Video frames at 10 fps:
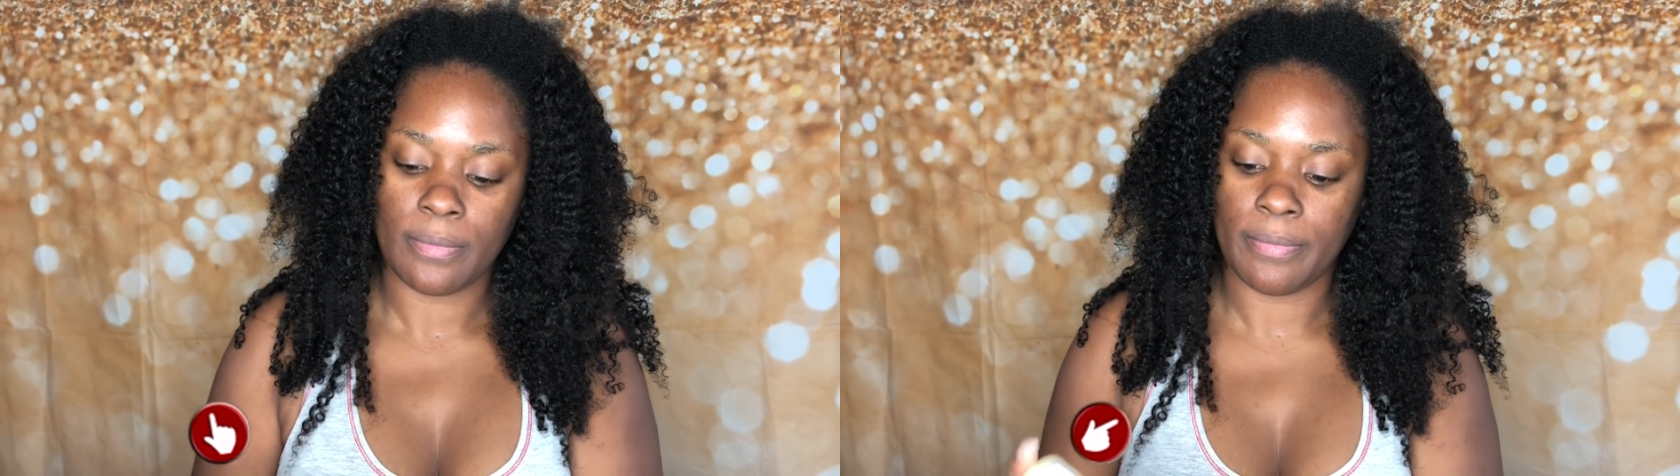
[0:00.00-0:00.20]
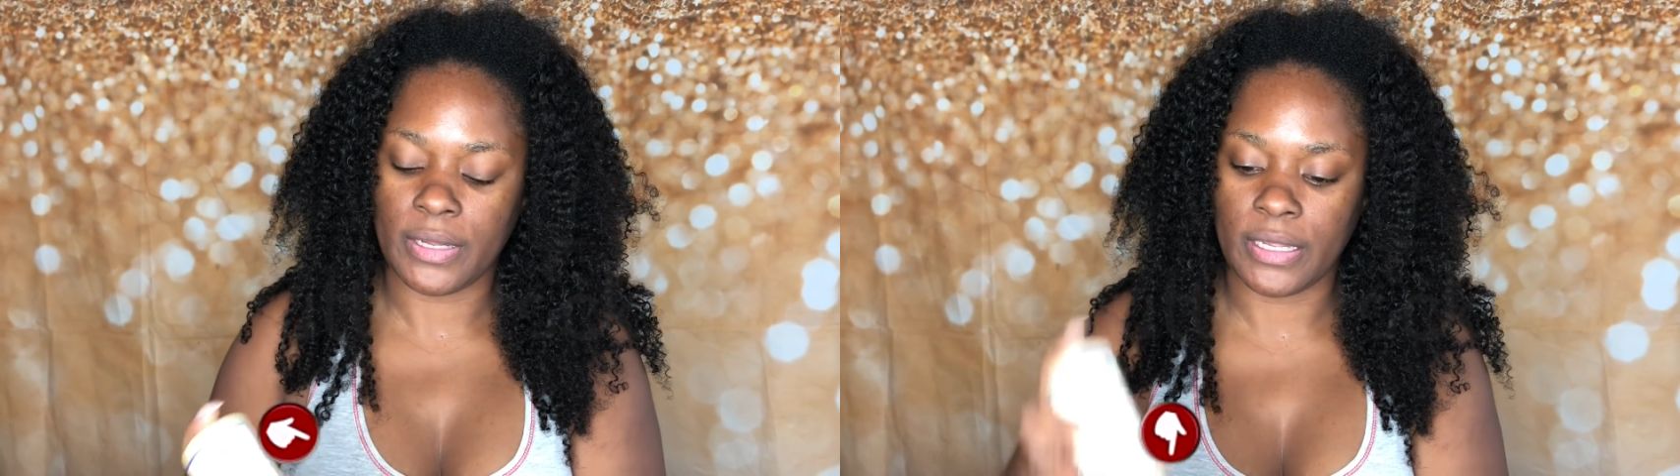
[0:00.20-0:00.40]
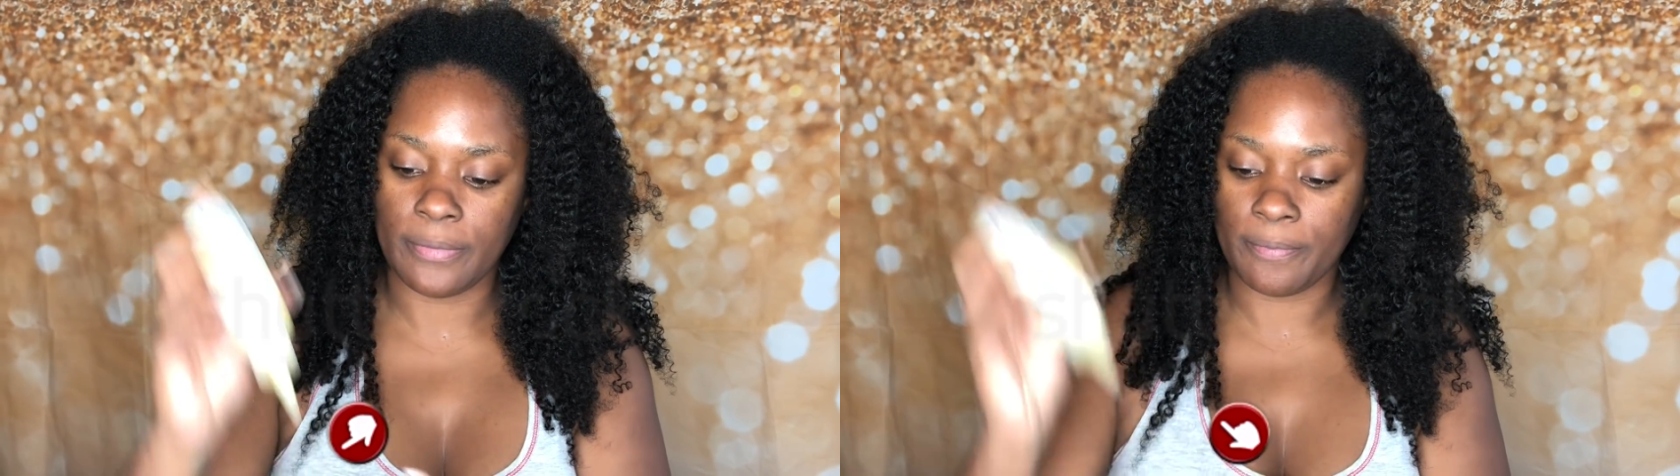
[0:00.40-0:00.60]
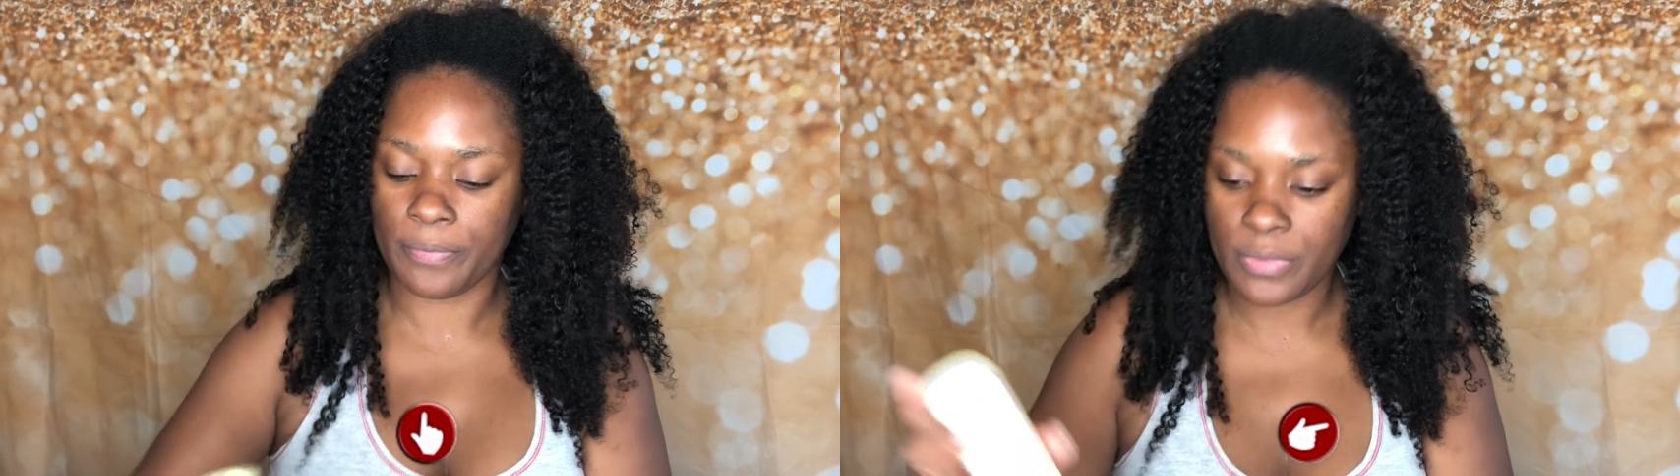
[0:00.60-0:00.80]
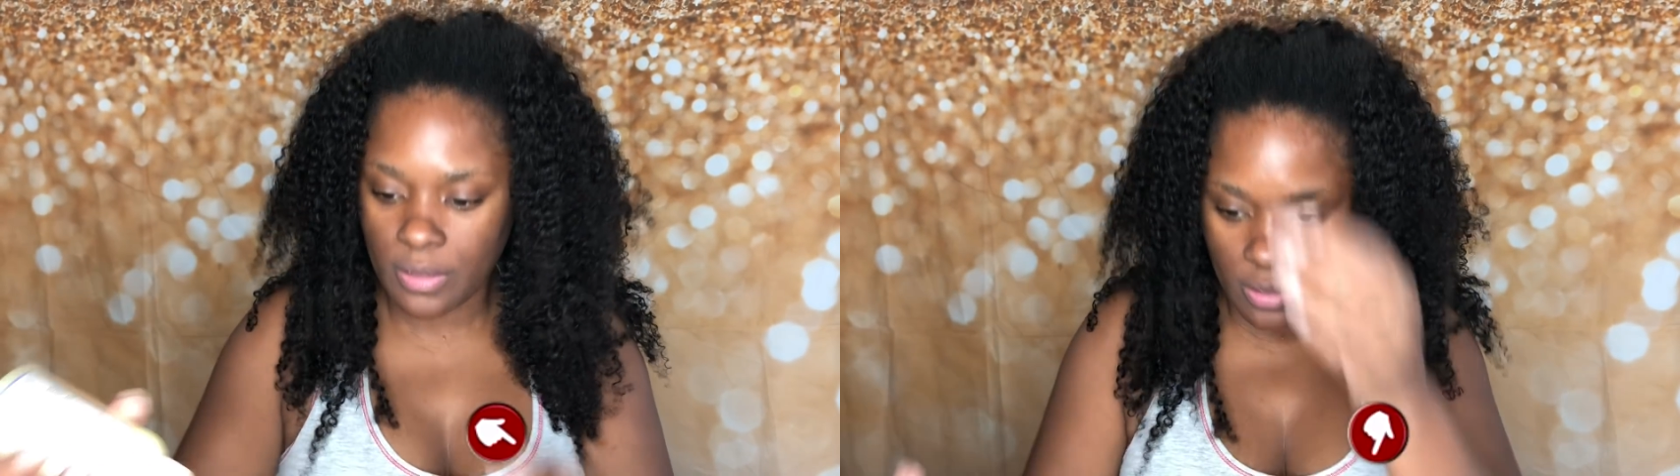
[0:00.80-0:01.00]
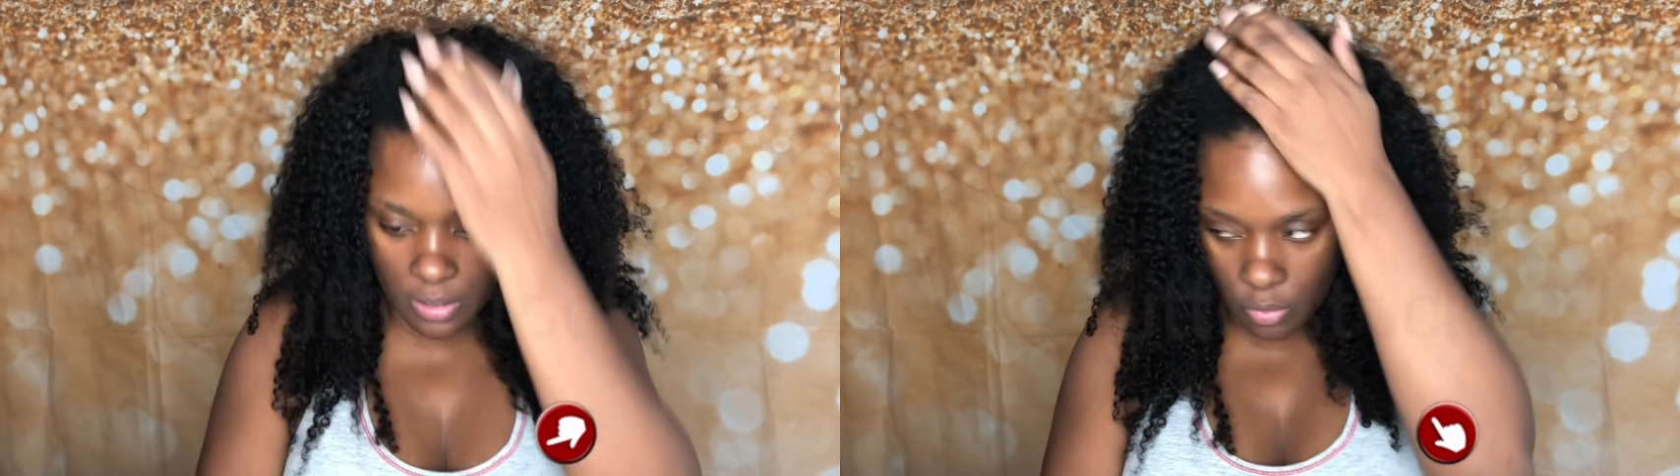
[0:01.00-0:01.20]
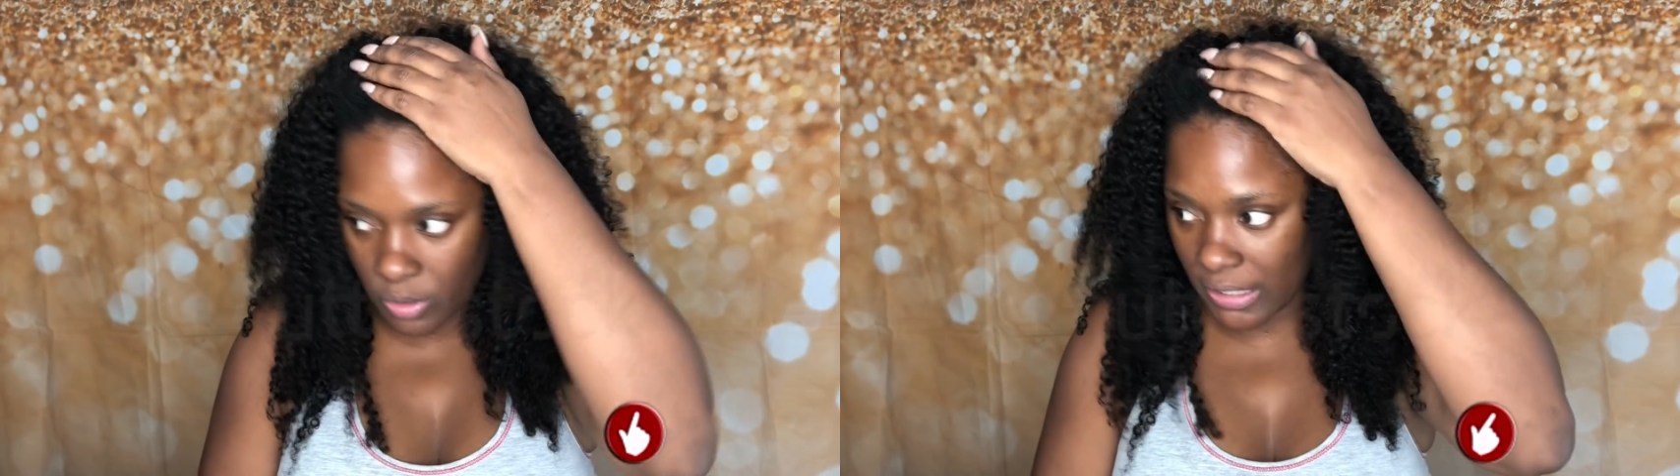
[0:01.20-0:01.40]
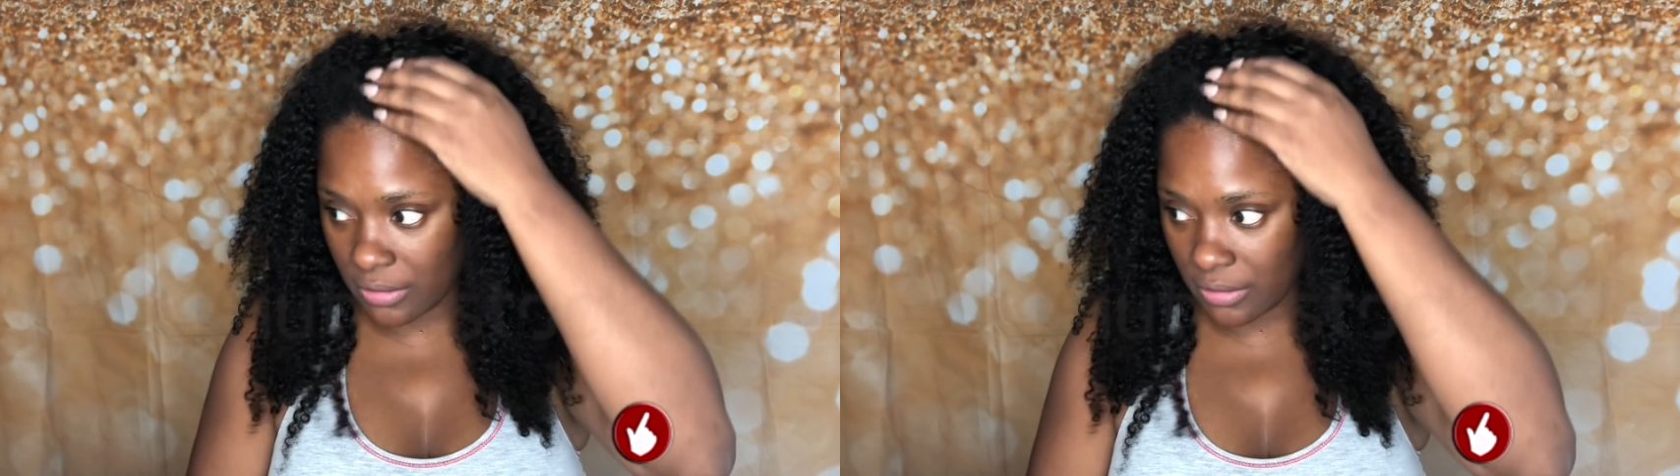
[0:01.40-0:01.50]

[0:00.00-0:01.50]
But what